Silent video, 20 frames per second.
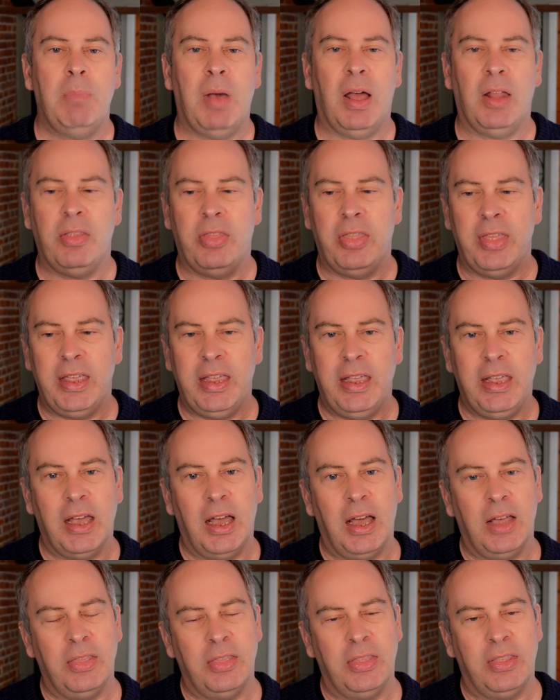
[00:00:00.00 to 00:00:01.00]

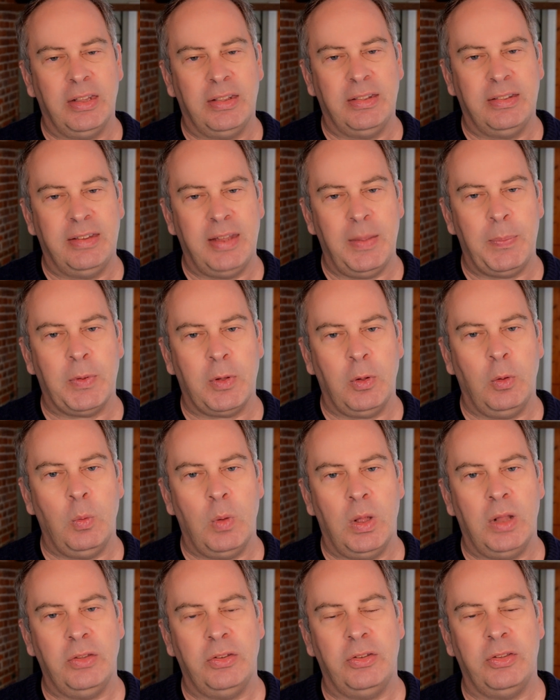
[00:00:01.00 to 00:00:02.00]
the typical
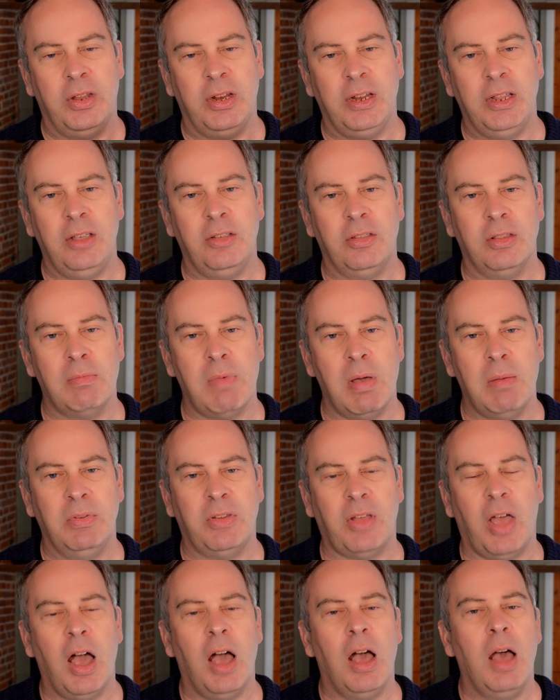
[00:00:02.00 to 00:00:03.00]
ones that are used at the moment
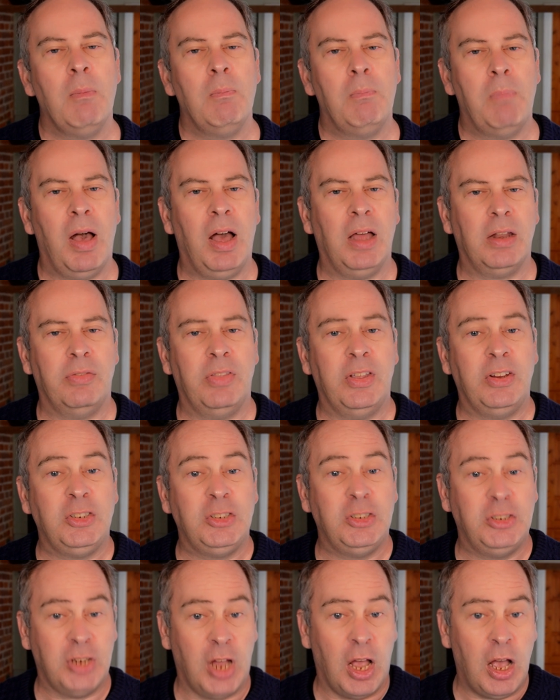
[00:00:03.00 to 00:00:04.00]
are part of the
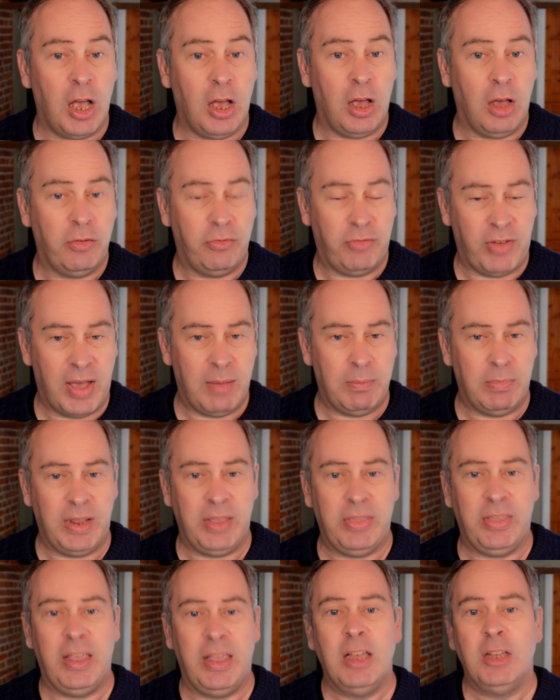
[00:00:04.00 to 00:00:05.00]
SHA family,
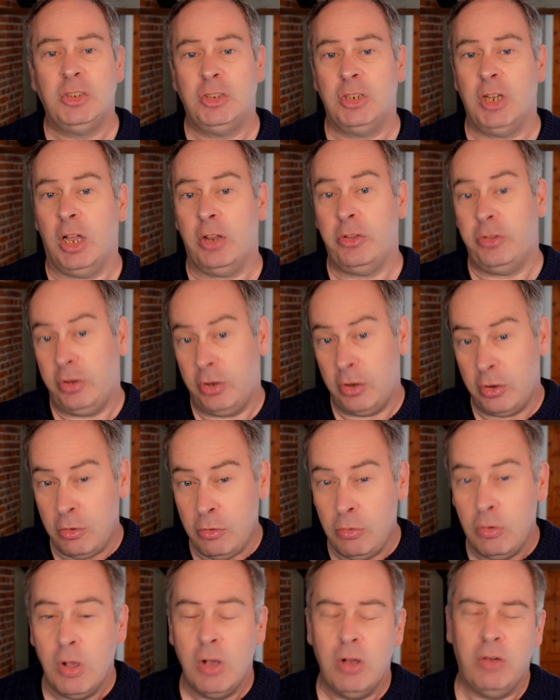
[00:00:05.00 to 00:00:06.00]
the SHA-2
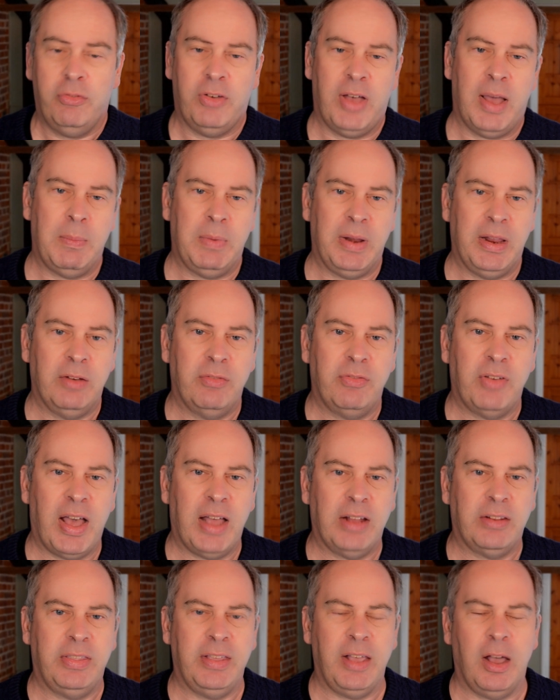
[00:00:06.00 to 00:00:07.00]
family. In fact,
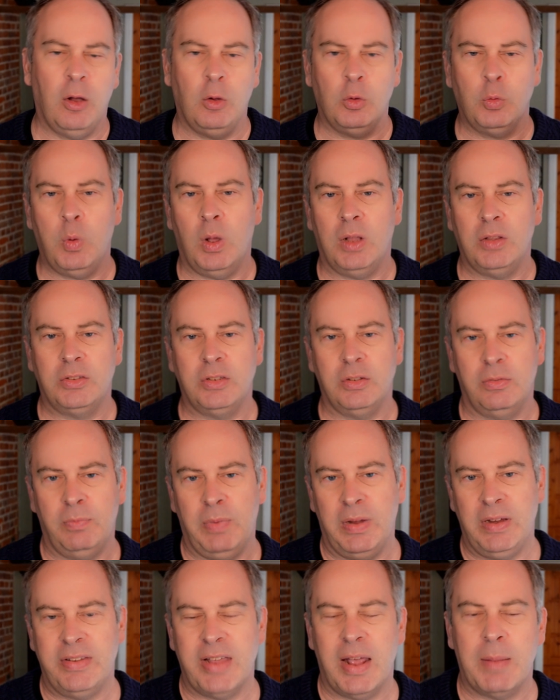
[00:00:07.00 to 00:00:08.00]
the old ones have been
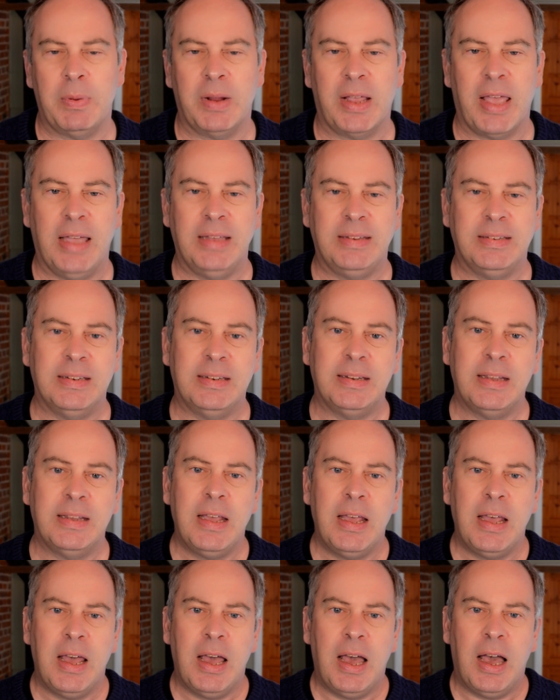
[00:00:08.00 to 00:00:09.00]
deprecated,
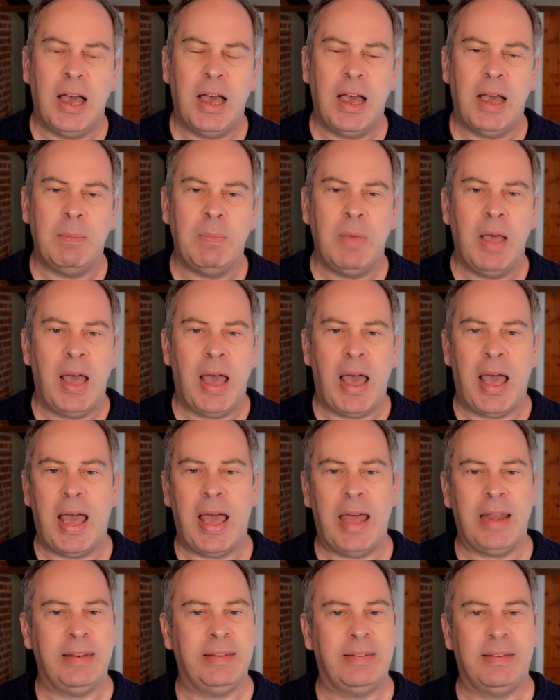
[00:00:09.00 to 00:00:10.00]

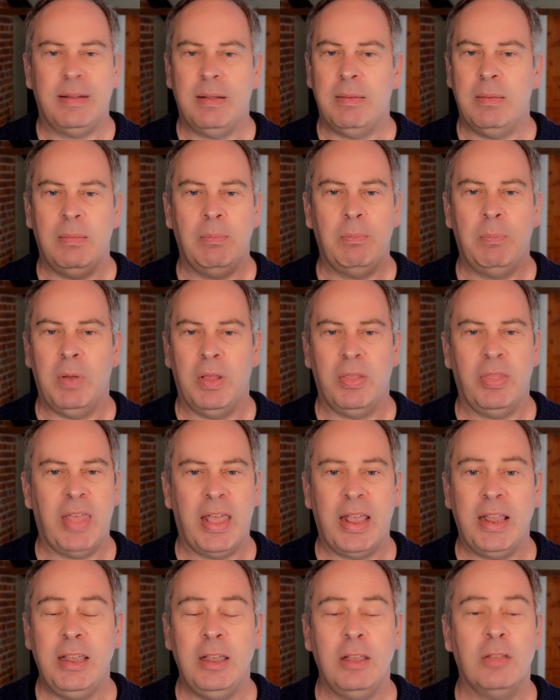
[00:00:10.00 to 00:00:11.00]
but they're
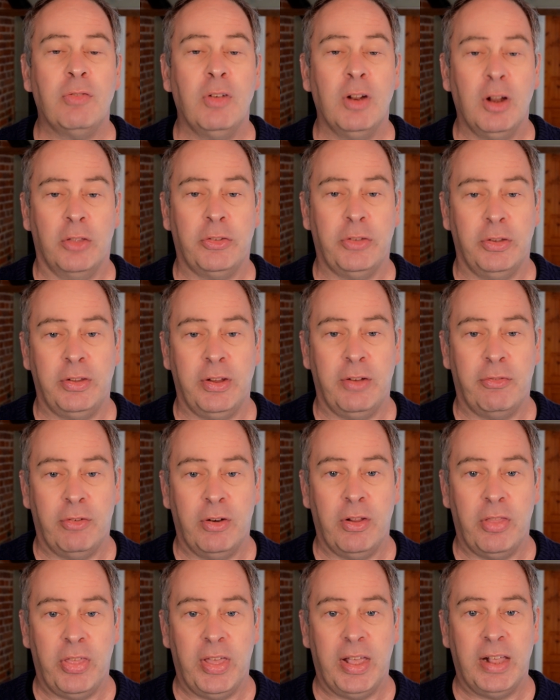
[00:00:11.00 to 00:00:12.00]
used for lots of different
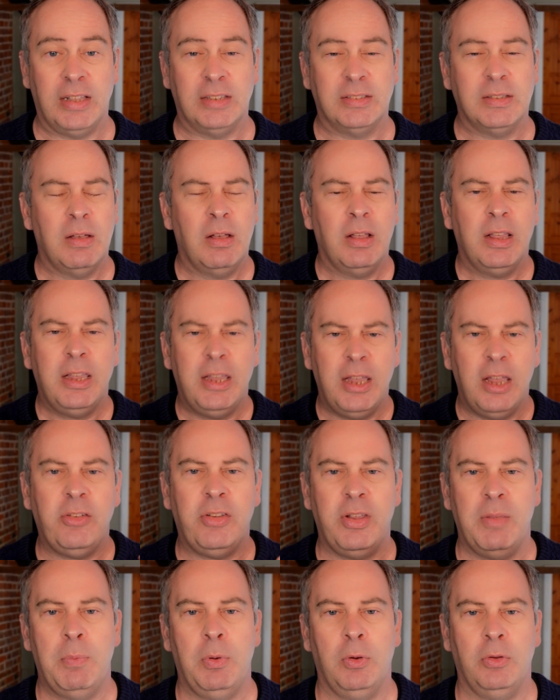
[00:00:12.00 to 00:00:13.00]
things. Hugely
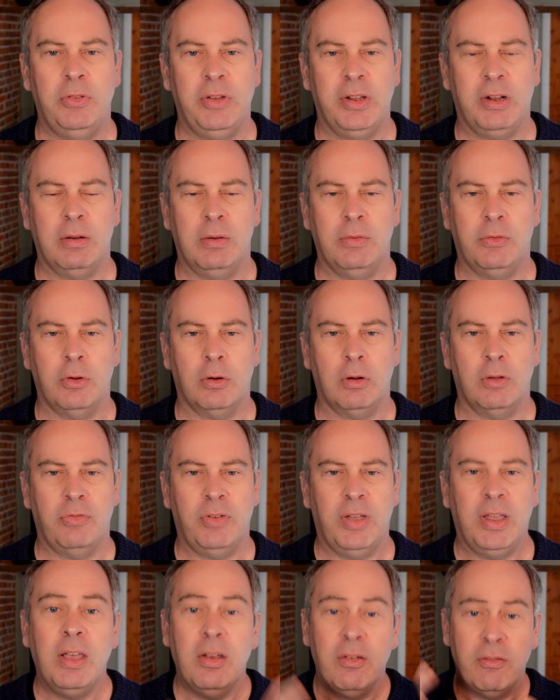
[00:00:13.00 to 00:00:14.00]
important in
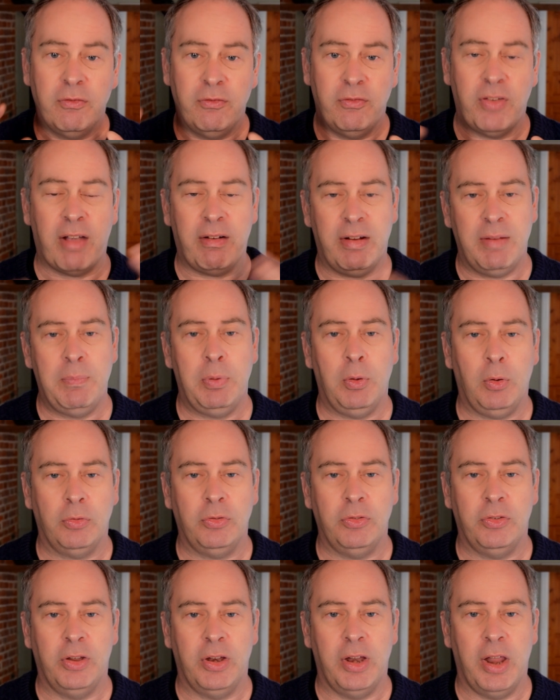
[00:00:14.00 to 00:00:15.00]
cryptography, very important
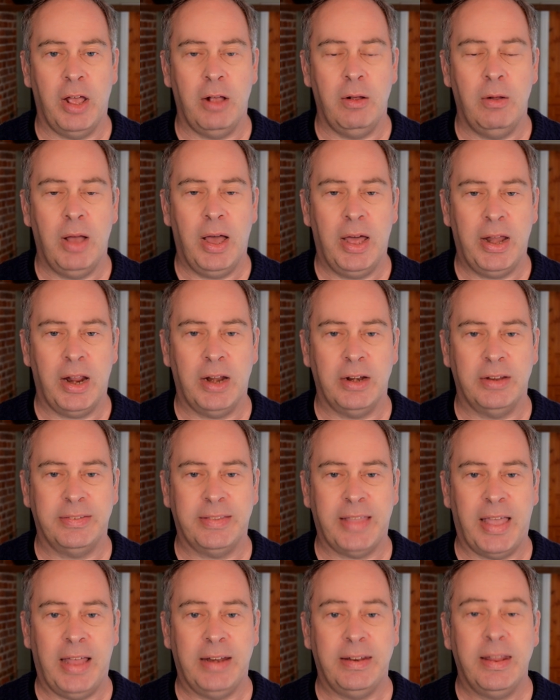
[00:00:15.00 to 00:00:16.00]
to know and
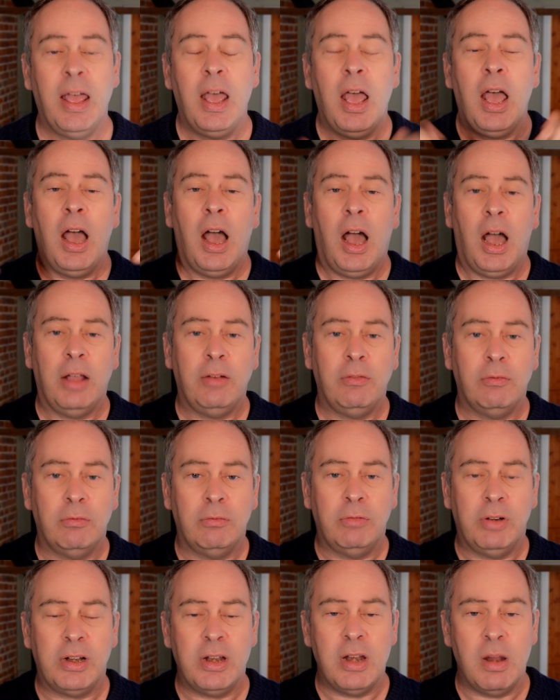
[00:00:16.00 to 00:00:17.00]
understand. I've
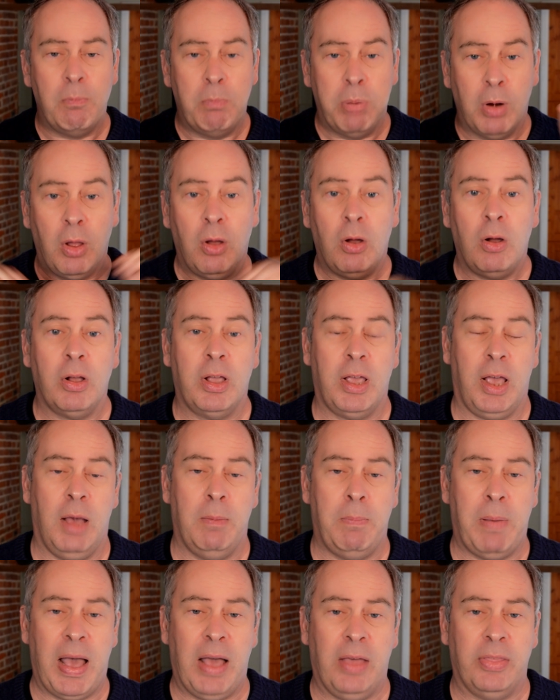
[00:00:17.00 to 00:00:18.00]
written a blog
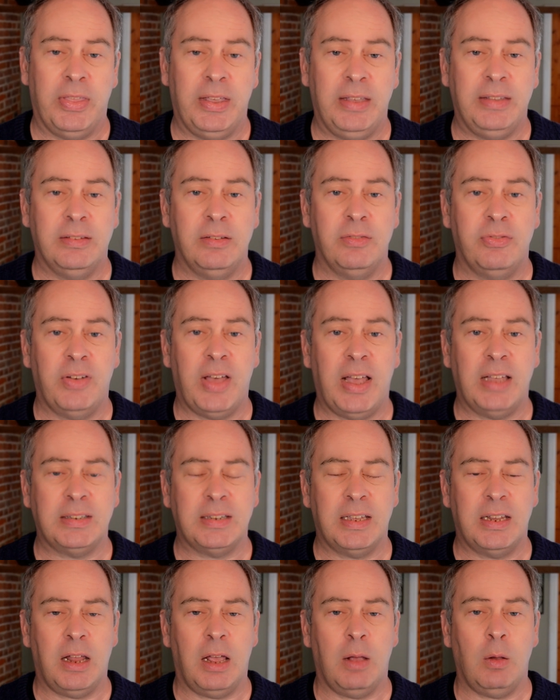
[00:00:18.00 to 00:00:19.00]
about these, in fact, and
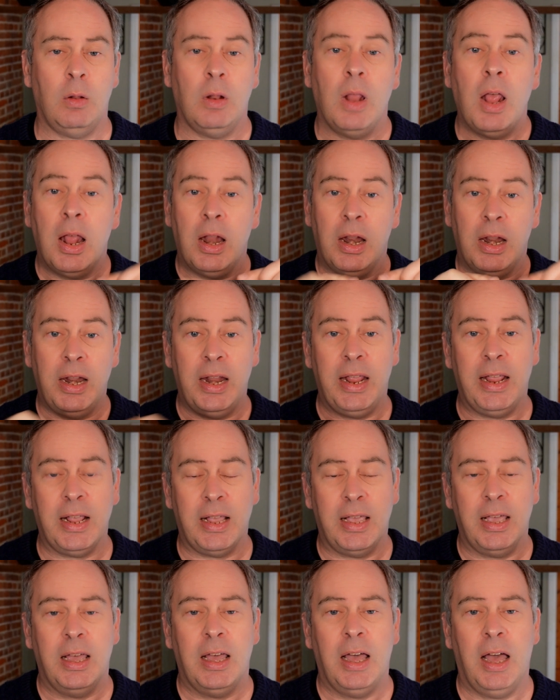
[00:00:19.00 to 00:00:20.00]
I will link
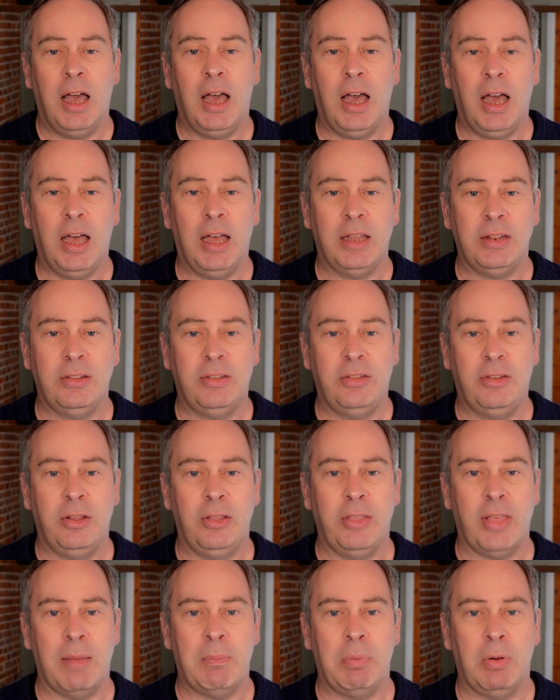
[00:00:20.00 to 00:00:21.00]
to
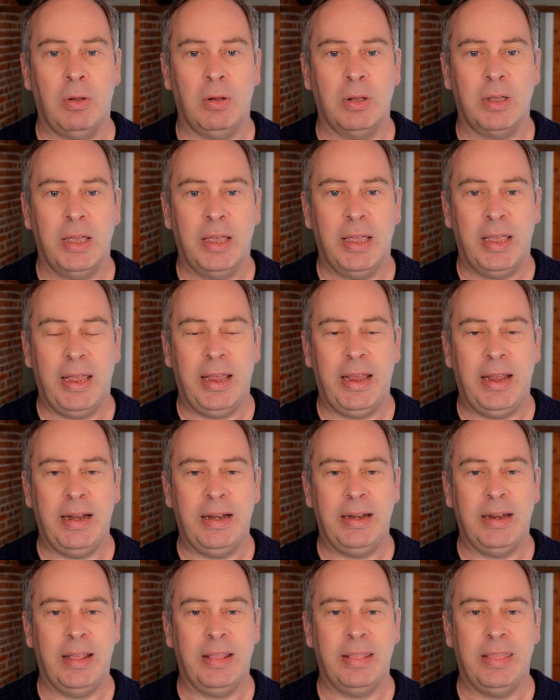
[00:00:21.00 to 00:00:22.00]
that blog in
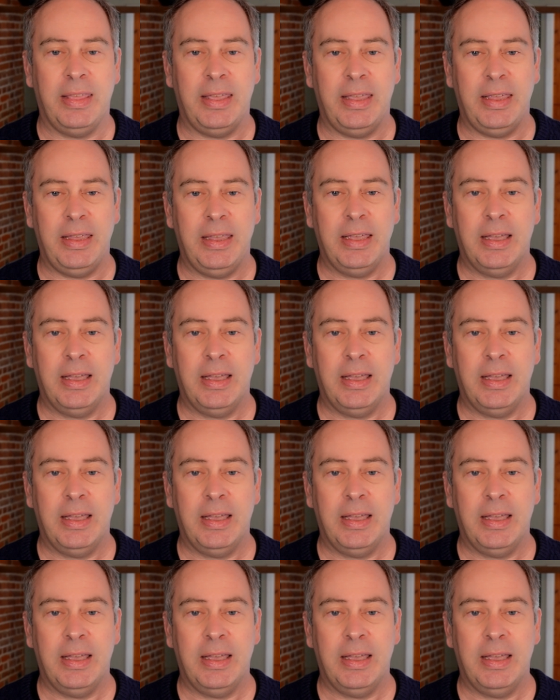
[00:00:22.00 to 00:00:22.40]
the